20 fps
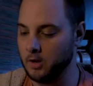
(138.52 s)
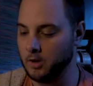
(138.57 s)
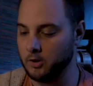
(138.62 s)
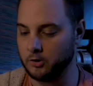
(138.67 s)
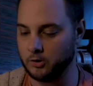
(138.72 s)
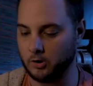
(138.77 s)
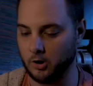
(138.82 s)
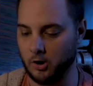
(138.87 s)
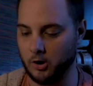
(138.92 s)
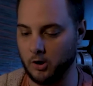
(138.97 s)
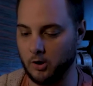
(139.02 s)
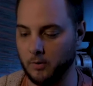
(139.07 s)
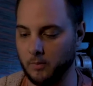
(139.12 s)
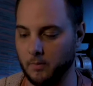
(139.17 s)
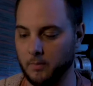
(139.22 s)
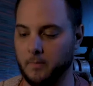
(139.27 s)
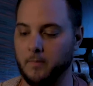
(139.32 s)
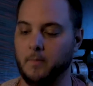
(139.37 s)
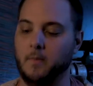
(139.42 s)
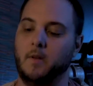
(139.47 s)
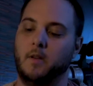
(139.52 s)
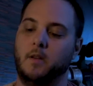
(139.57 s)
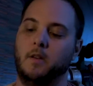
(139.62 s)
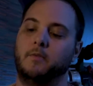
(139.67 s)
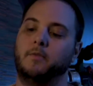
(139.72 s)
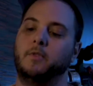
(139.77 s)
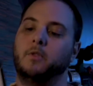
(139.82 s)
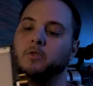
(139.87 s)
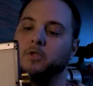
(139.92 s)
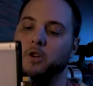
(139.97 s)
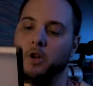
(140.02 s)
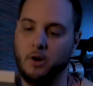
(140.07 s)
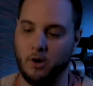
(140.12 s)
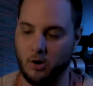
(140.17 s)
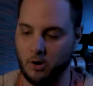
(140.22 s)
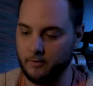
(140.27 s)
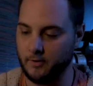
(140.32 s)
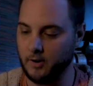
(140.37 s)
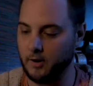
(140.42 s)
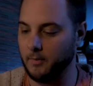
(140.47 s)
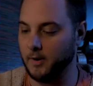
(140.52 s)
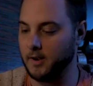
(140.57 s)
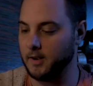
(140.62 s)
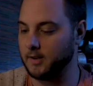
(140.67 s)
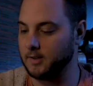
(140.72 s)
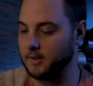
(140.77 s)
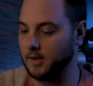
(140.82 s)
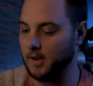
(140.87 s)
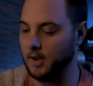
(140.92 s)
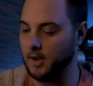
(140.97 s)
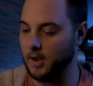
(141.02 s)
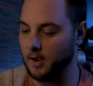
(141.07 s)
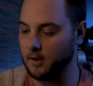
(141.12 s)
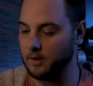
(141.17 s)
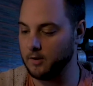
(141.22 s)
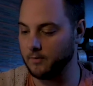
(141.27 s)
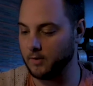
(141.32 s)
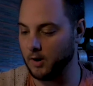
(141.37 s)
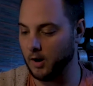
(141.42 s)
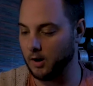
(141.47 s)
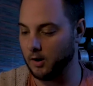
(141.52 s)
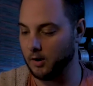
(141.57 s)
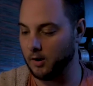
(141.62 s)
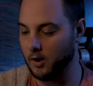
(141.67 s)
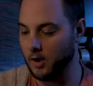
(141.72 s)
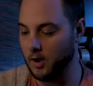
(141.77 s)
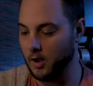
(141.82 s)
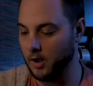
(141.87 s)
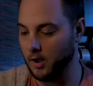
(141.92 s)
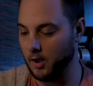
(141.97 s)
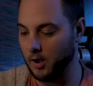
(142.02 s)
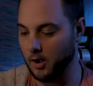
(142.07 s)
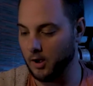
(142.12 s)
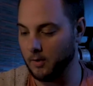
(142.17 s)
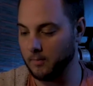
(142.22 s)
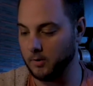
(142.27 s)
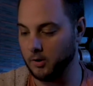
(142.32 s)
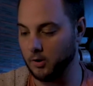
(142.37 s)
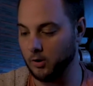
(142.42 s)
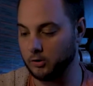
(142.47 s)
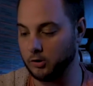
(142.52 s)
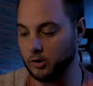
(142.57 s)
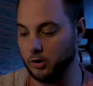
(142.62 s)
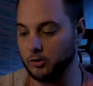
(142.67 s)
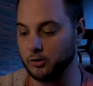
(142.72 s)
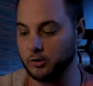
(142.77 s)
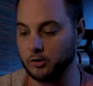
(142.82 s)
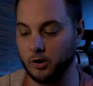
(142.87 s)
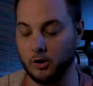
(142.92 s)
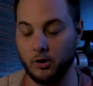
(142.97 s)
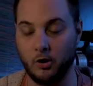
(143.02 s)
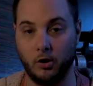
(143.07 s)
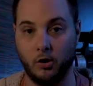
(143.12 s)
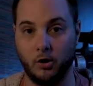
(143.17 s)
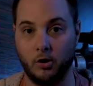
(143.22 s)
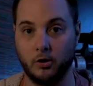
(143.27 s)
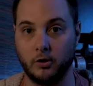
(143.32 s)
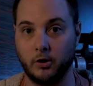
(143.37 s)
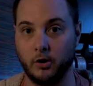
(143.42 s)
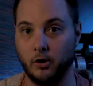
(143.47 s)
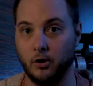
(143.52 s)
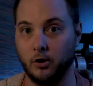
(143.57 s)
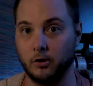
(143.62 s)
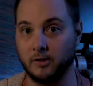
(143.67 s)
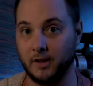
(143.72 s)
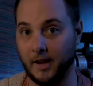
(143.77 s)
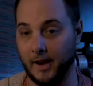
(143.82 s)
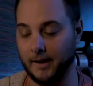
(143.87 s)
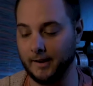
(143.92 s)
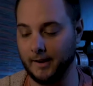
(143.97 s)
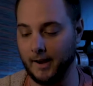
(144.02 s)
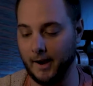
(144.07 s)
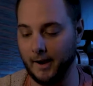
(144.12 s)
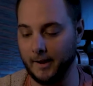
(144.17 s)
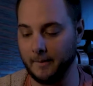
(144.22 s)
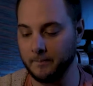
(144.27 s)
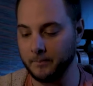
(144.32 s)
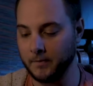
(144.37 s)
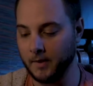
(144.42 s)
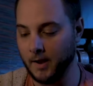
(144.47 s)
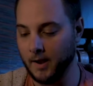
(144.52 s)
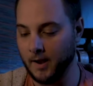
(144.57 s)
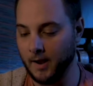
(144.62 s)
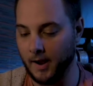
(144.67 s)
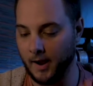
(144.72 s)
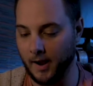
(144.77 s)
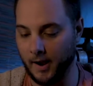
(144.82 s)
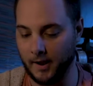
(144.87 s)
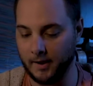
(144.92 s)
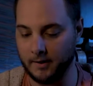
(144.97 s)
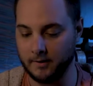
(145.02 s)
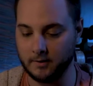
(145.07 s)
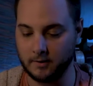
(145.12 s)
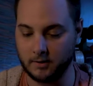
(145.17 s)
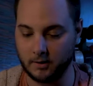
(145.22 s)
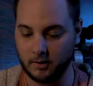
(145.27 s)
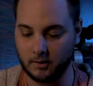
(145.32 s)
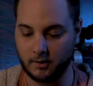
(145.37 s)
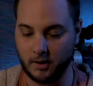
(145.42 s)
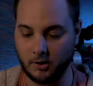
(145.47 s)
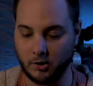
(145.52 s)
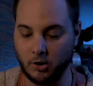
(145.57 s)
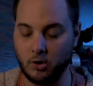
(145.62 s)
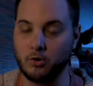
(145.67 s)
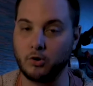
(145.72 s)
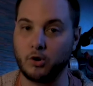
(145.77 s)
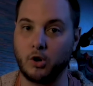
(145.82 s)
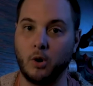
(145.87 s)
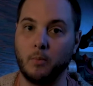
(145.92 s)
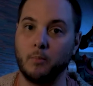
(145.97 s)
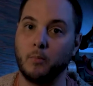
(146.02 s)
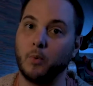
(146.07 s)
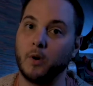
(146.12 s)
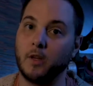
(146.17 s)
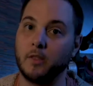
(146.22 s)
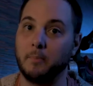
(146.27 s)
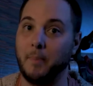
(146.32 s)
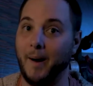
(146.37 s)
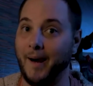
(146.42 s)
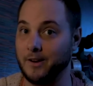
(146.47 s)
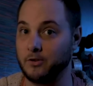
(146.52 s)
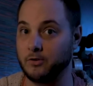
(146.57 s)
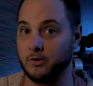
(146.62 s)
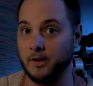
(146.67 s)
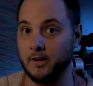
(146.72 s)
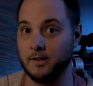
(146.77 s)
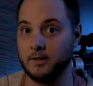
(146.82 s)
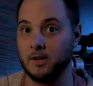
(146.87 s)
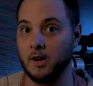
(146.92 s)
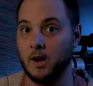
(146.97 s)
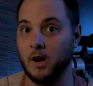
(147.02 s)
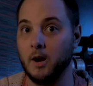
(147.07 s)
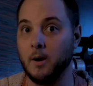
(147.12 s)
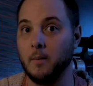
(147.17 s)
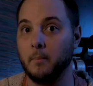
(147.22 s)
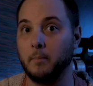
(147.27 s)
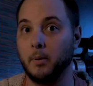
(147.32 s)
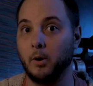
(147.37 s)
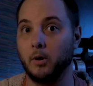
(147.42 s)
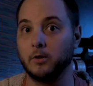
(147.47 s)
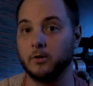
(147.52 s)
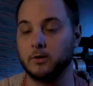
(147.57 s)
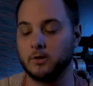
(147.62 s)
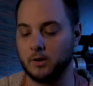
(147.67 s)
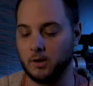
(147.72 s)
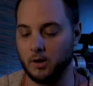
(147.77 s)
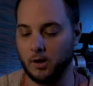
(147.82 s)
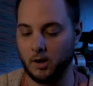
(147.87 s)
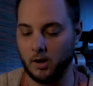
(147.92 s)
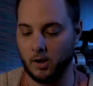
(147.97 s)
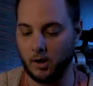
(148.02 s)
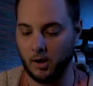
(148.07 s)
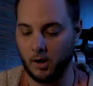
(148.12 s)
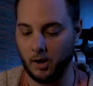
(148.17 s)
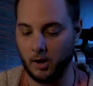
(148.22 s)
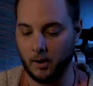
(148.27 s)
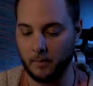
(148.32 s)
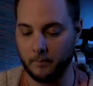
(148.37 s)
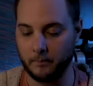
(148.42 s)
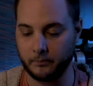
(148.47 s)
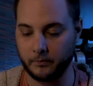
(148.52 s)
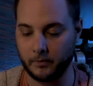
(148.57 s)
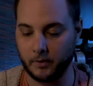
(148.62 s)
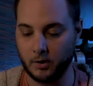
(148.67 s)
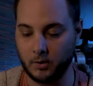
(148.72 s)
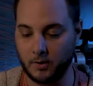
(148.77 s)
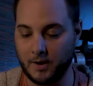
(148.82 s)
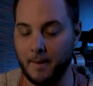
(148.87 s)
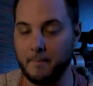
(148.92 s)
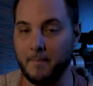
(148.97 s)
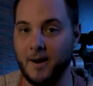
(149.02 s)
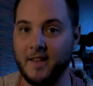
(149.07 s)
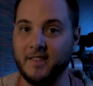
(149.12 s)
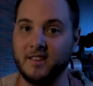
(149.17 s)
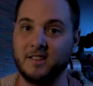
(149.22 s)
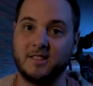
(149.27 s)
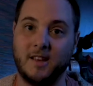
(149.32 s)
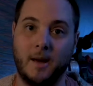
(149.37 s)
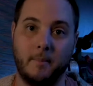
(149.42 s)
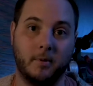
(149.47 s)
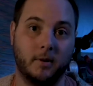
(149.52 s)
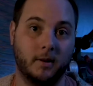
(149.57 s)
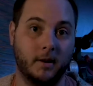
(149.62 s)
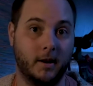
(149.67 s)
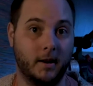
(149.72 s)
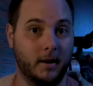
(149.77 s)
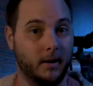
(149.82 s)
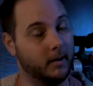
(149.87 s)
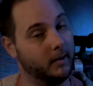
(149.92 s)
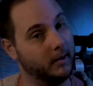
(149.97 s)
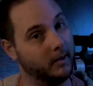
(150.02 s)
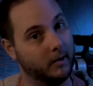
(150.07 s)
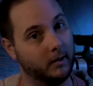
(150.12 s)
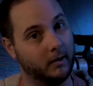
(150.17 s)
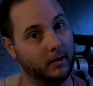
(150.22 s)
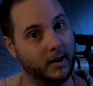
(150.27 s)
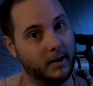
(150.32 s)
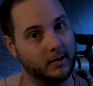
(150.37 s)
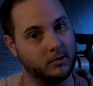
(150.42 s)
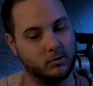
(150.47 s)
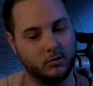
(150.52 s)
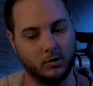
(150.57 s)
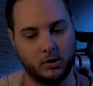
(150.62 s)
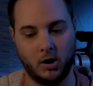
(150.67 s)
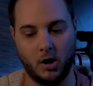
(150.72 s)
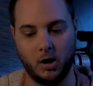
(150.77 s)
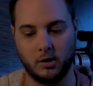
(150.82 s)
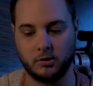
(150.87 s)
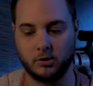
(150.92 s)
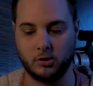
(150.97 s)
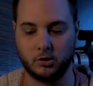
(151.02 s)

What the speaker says: So if you turn it over, what you can see here, you've got your tungsten or your daylight, and they don't come with batteries, but you can buy these separately at a little extra cost.